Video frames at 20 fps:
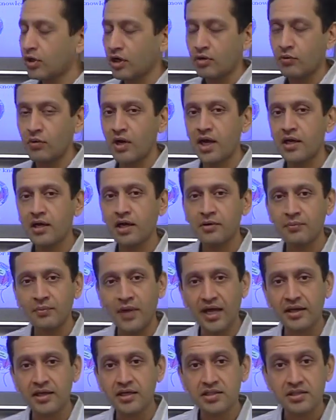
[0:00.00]
to acquire
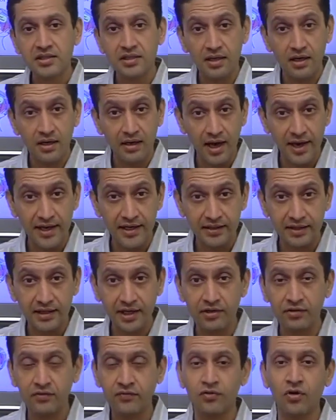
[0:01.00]
and manage the right
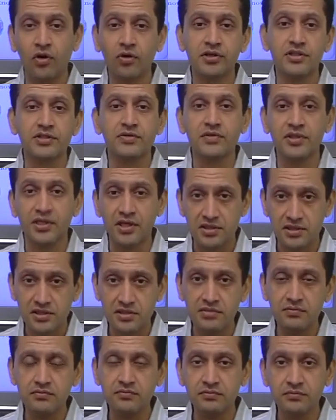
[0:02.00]
kind of knowledge with
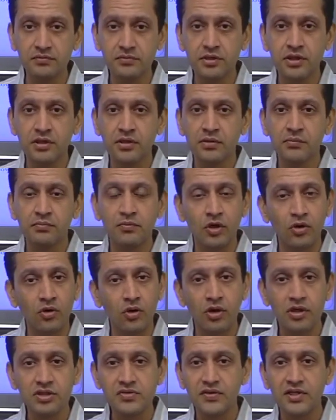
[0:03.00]
us.
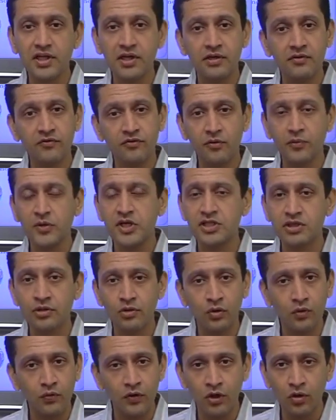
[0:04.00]
Because with an
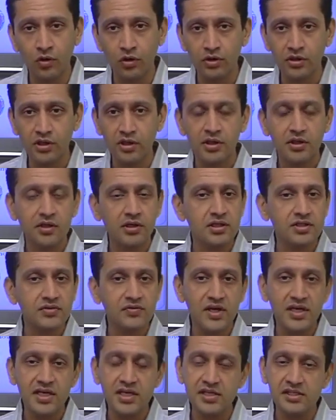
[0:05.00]
information overload,
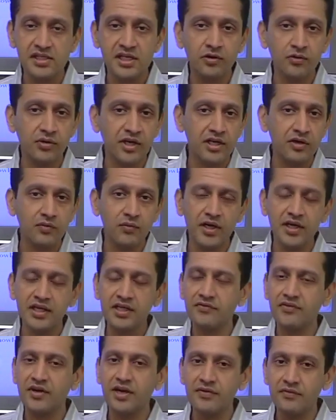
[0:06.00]
it's very easy to get
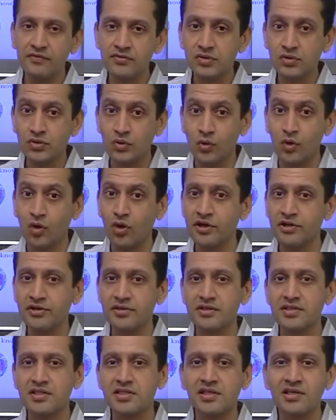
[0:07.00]
25 so-called
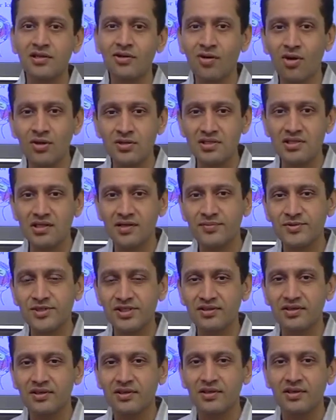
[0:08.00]
interesting
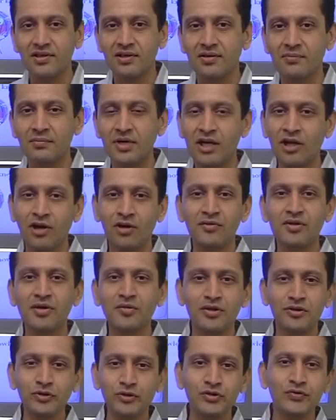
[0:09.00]
concepts, but none of
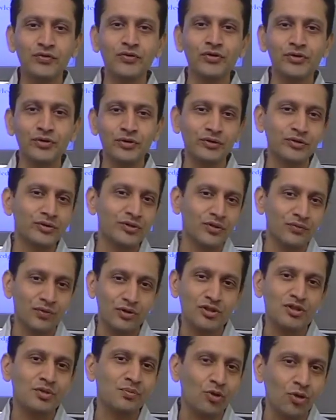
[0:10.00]
them are useful to you. So
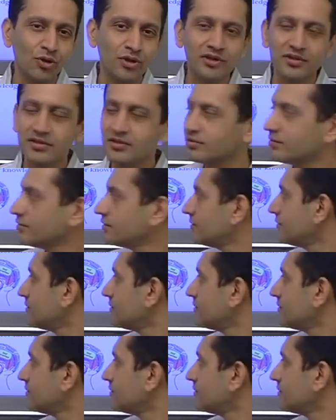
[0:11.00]
what's the point?